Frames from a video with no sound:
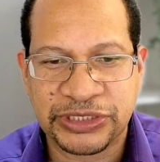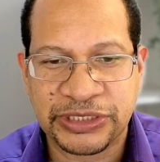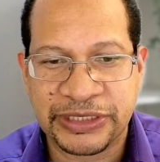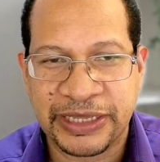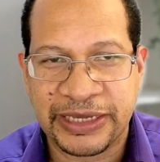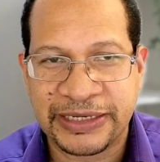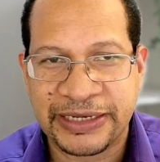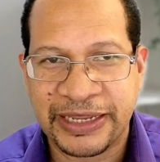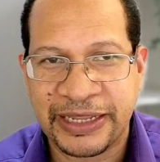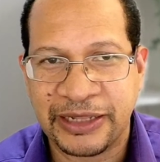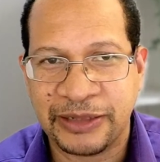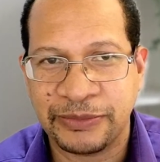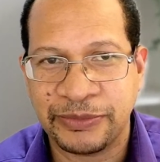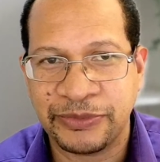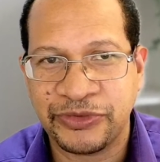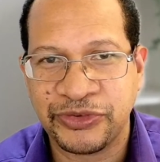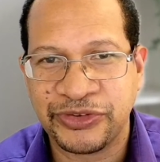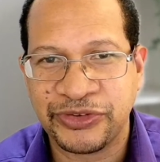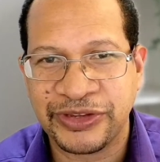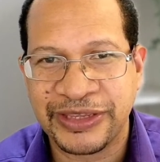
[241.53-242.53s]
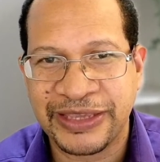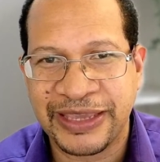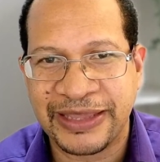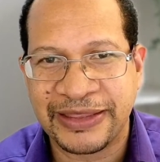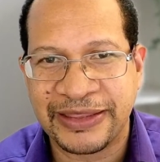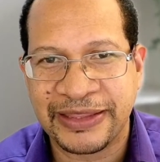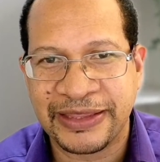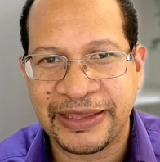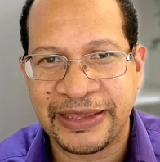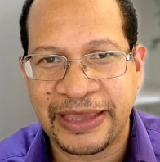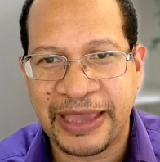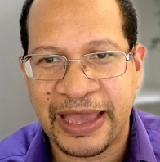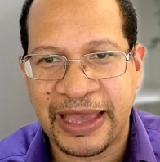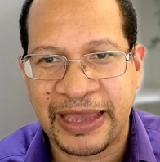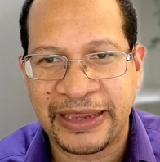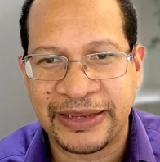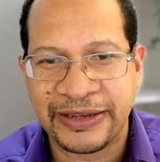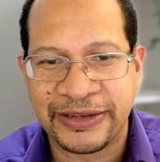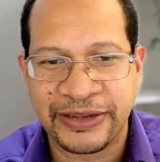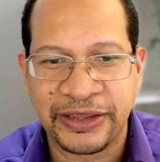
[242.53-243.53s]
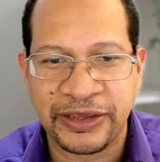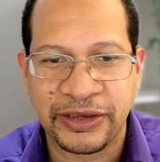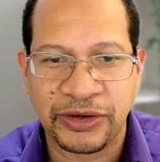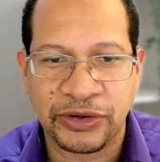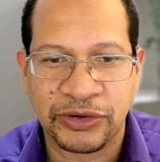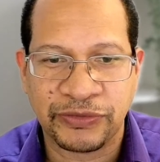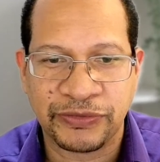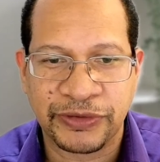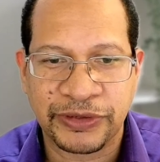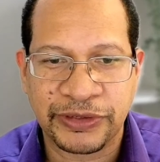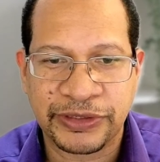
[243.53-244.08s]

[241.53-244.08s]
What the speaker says: that helps you to get the idea of it